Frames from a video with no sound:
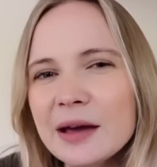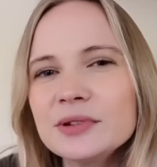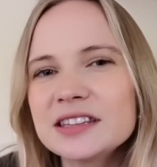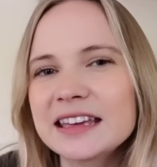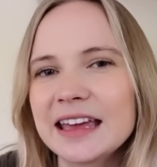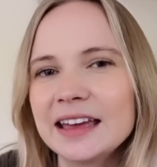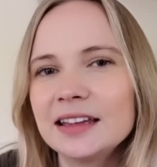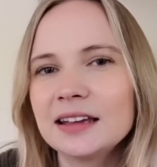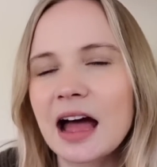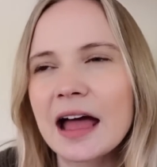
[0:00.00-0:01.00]
I was a
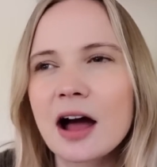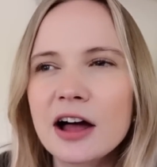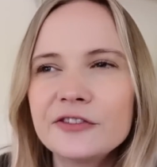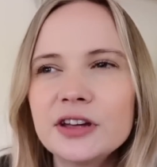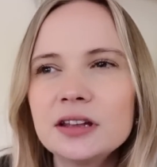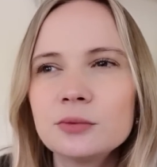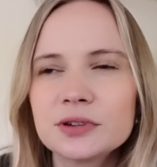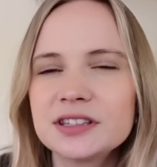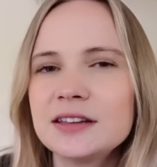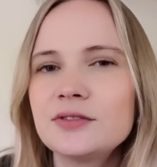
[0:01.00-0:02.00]
kid, I often
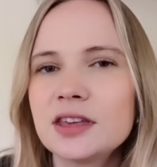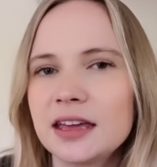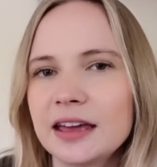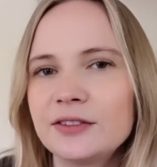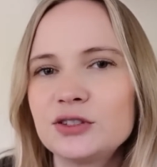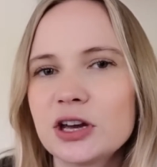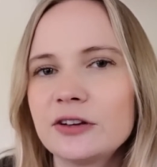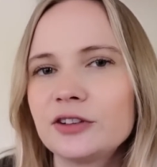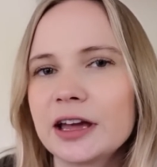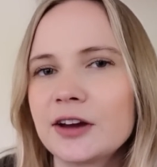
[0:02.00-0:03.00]
received the gift
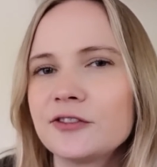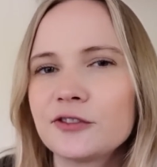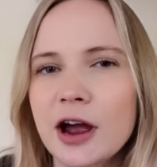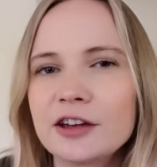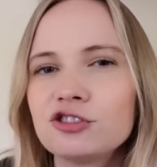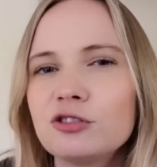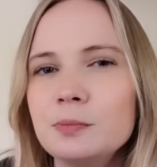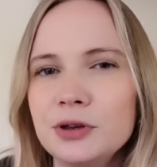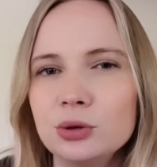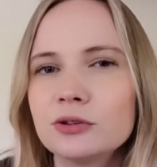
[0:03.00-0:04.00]
of like a fresh,
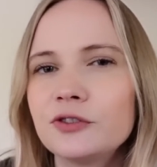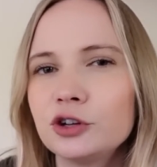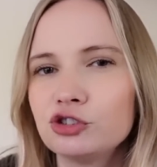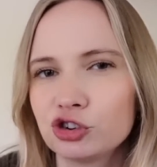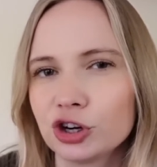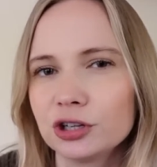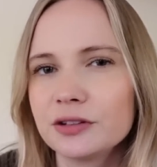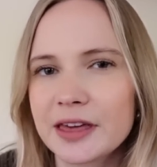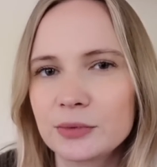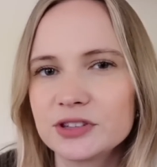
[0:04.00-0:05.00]
beautiful
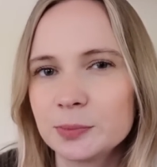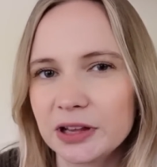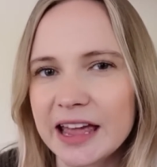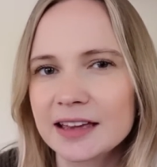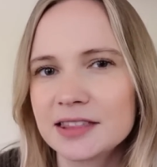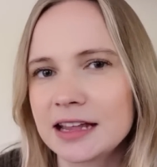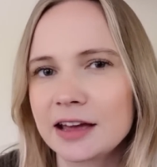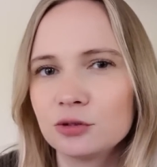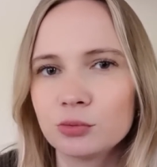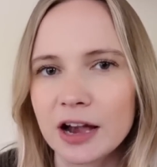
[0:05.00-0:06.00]
journal that was blank that I
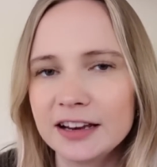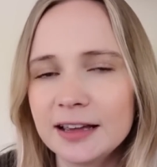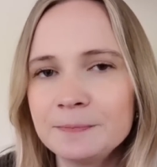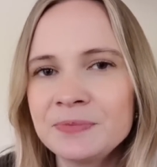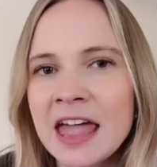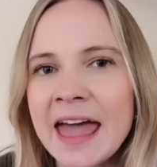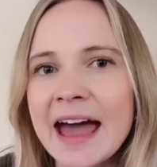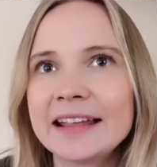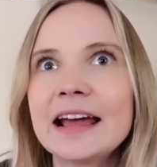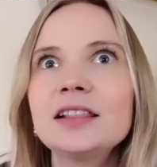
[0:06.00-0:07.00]
could write in.
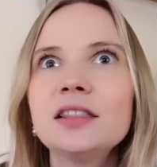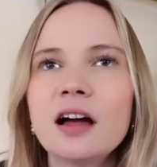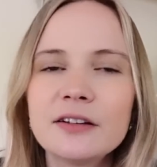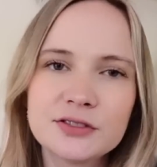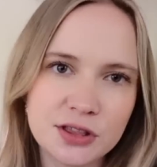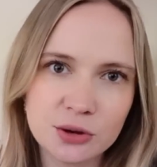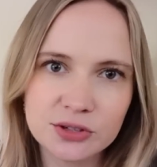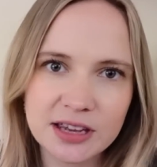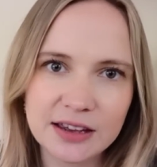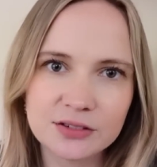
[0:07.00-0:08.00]
And I loved
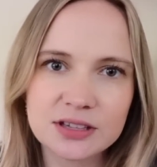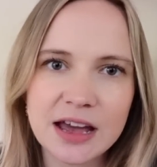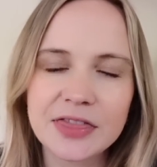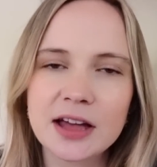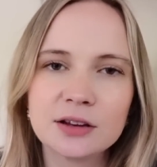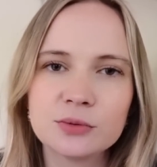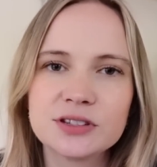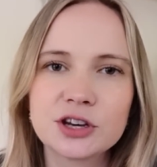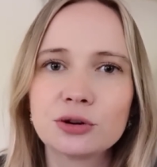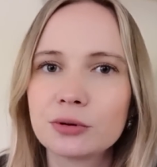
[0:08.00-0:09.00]
those gifts. I thought it
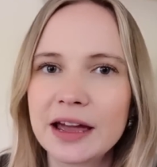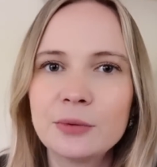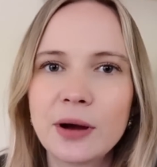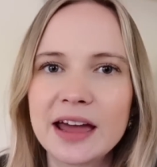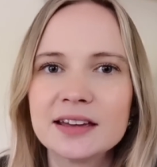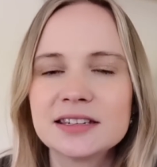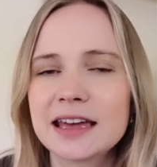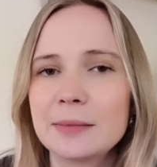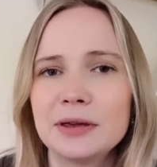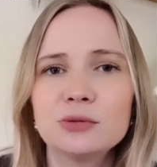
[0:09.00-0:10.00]
was a great way to
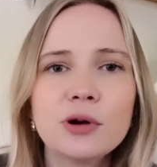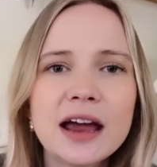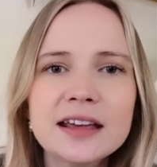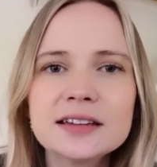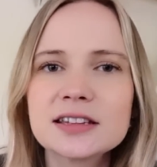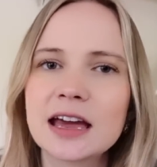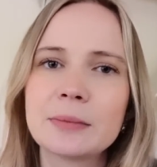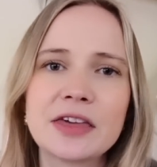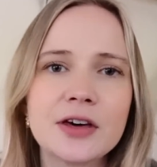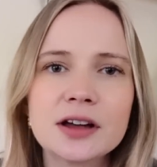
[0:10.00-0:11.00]
get me writing, to get
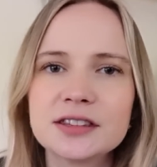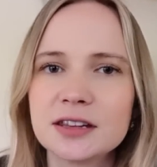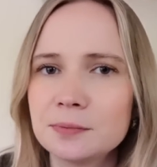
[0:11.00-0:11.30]
my thoughts on